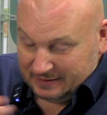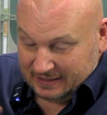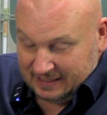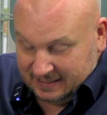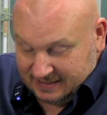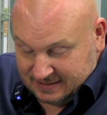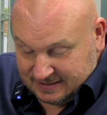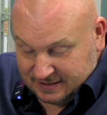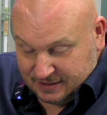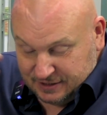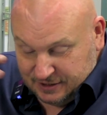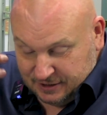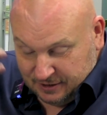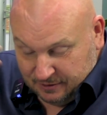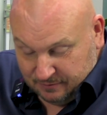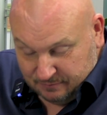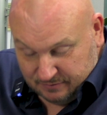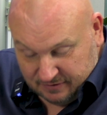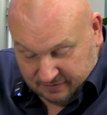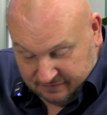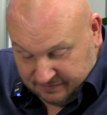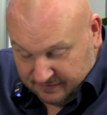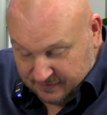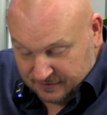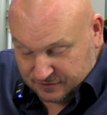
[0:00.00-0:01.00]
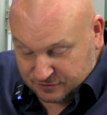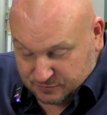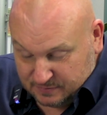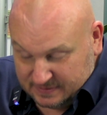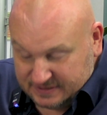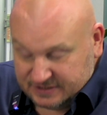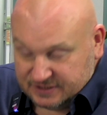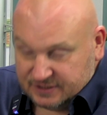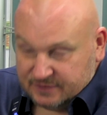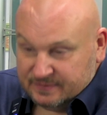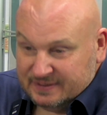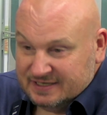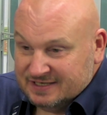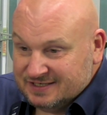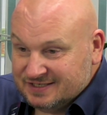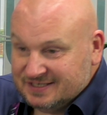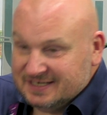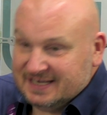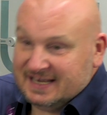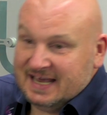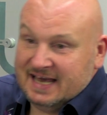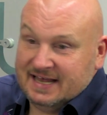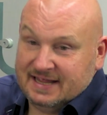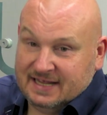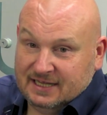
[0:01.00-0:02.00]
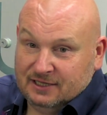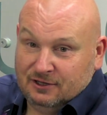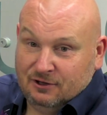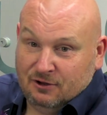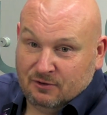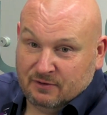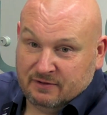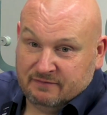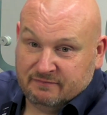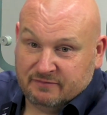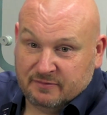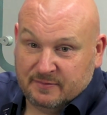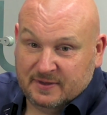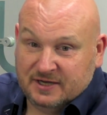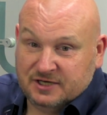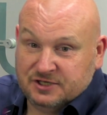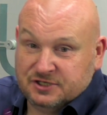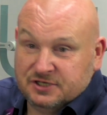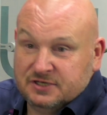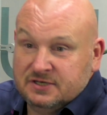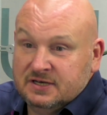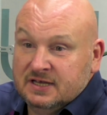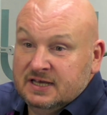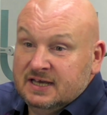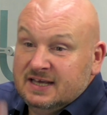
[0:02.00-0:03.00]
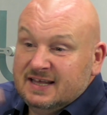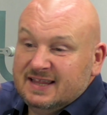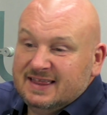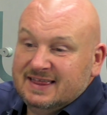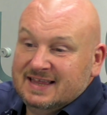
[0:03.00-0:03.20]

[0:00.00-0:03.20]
The first way to do it is to get that log information.